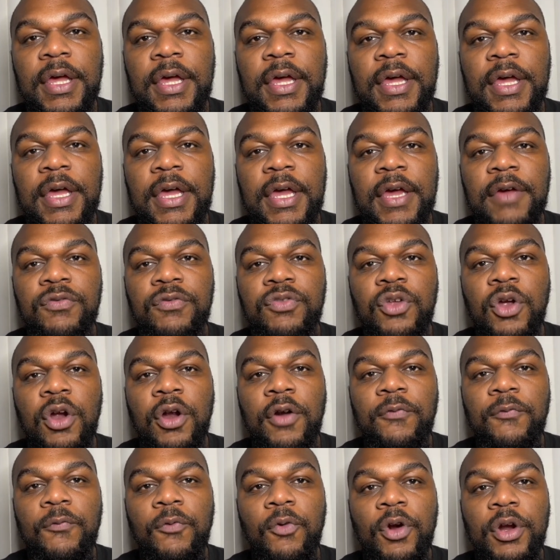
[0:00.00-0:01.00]
If there are
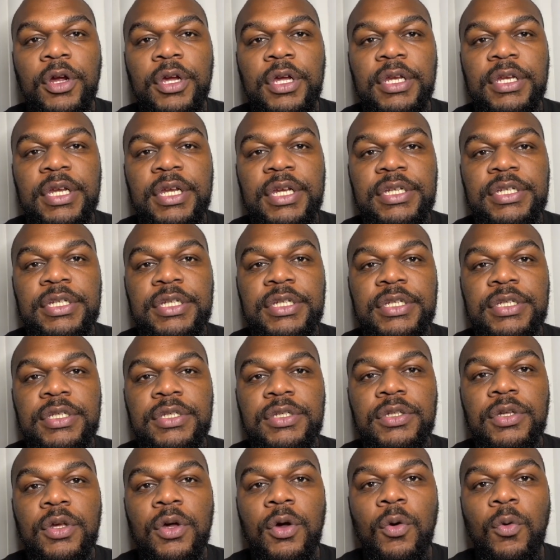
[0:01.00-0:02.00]
4 conditions,
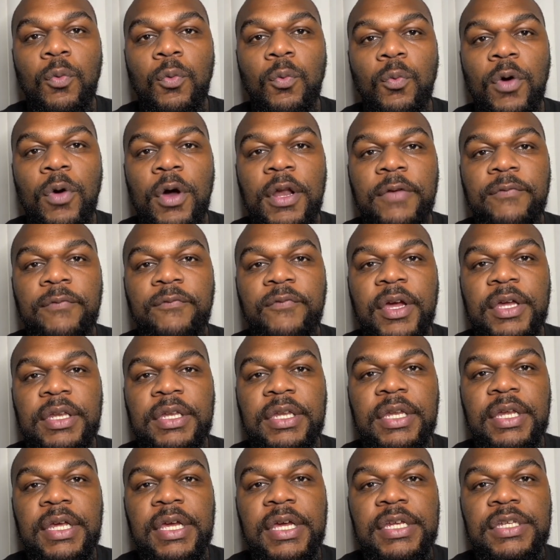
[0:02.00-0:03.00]
one
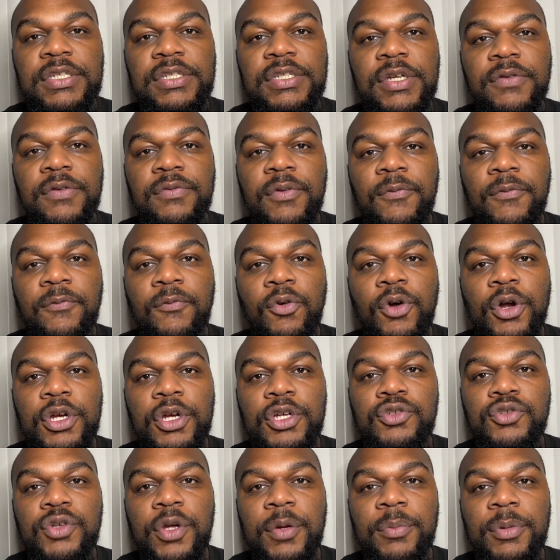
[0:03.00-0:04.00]
affecting each of the 4
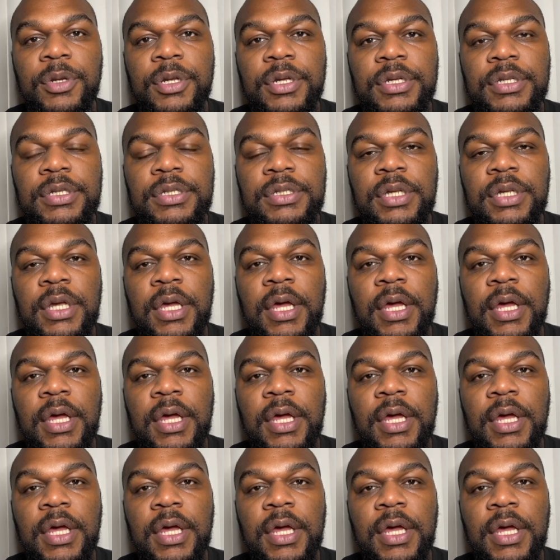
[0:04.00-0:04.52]
extremities,